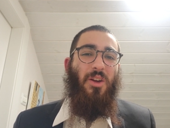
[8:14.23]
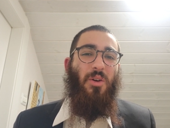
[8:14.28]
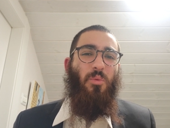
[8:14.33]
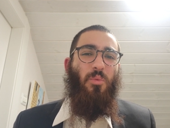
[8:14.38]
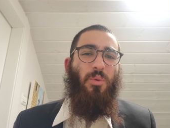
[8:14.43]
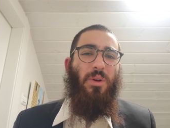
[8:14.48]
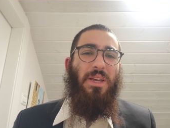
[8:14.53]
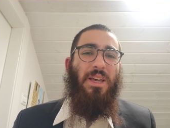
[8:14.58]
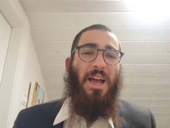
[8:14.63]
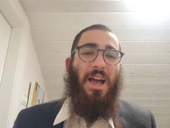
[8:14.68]

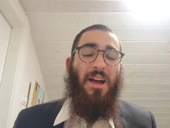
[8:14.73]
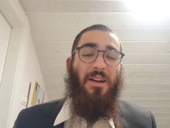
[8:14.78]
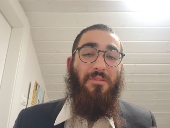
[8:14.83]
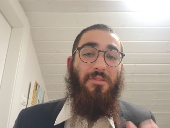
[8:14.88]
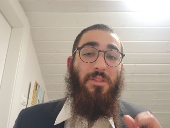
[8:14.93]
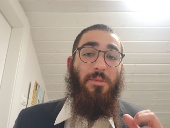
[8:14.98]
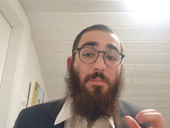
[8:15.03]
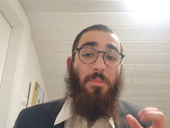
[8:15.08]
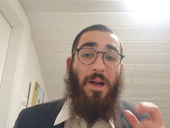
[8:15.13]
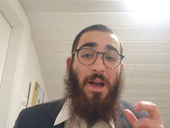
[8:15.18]
We
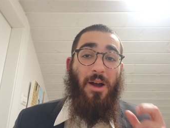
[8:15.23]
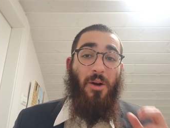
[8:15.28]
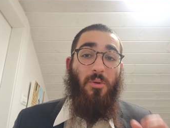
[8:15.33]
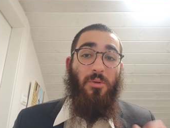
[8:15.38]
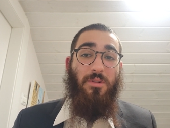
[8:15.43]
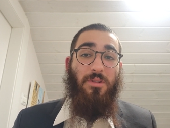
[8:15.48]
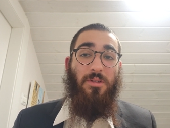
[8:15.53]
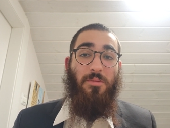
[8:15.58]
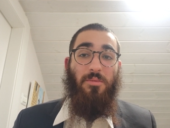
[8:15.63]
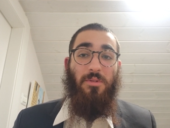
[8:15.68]
have the
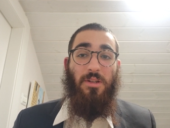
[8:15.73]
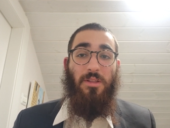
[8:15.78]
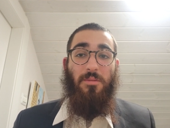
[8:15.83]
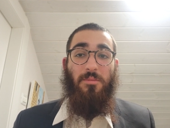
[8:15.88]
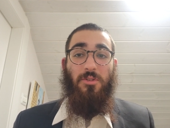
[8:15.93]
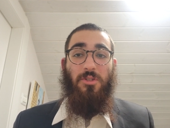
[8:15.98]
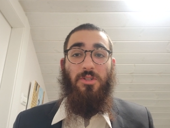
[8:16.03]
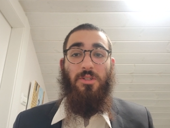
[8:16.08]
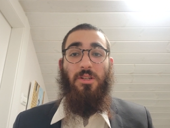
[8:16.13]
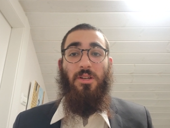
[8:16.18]
power to bring the
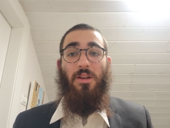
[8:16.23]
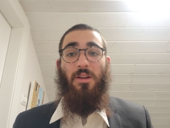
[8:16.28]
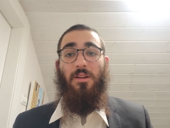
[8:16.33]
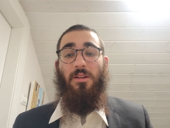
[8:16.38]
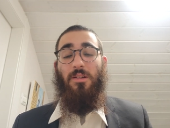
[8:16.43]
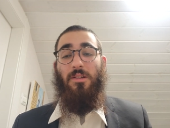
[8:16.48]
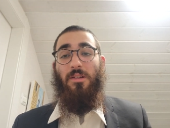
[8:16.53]
Mashiach.